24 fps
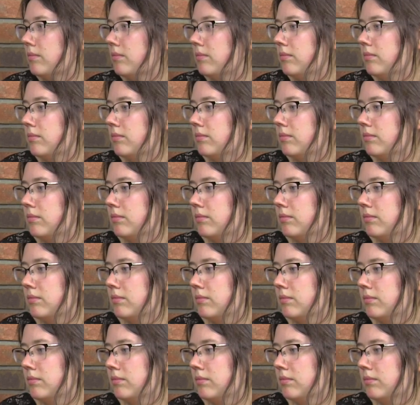
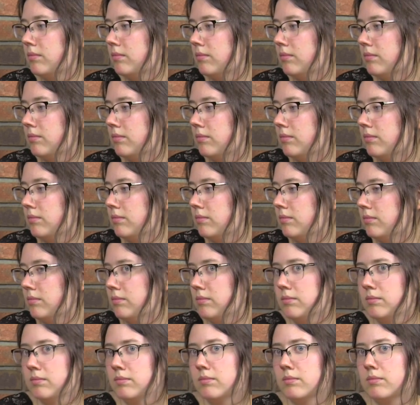
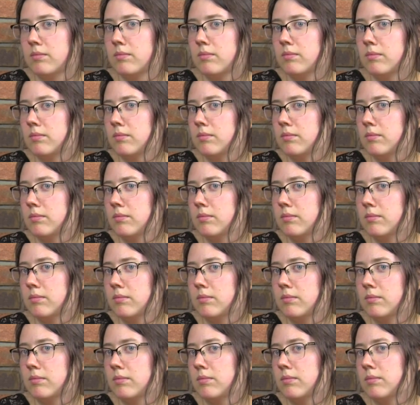
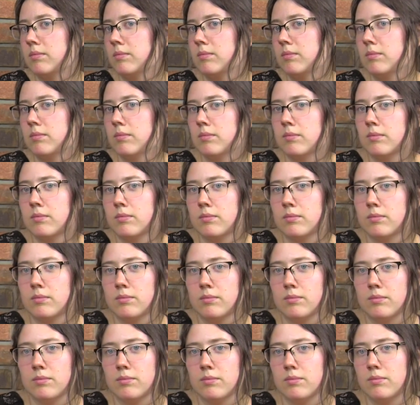
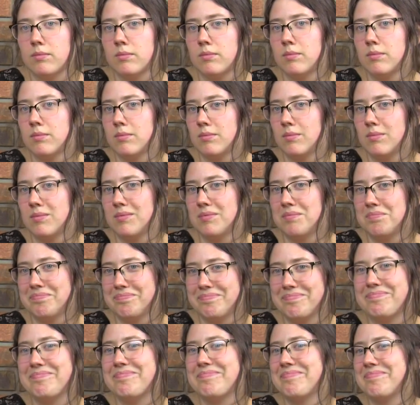
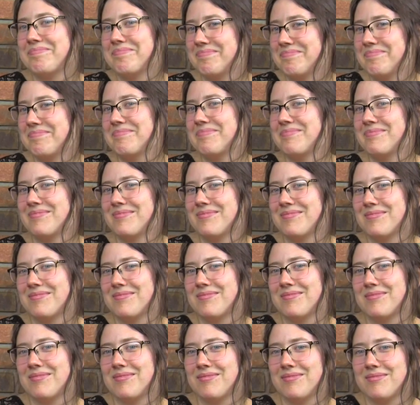
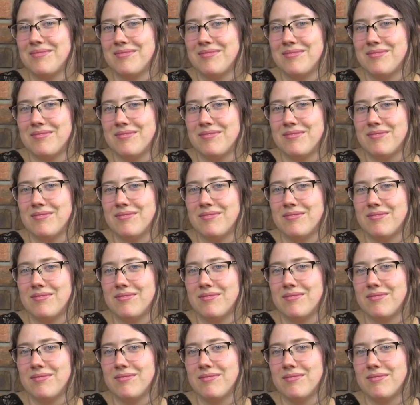
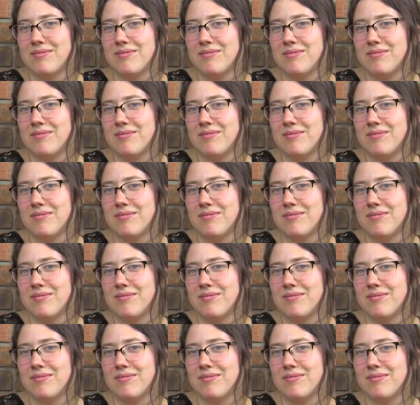(silent)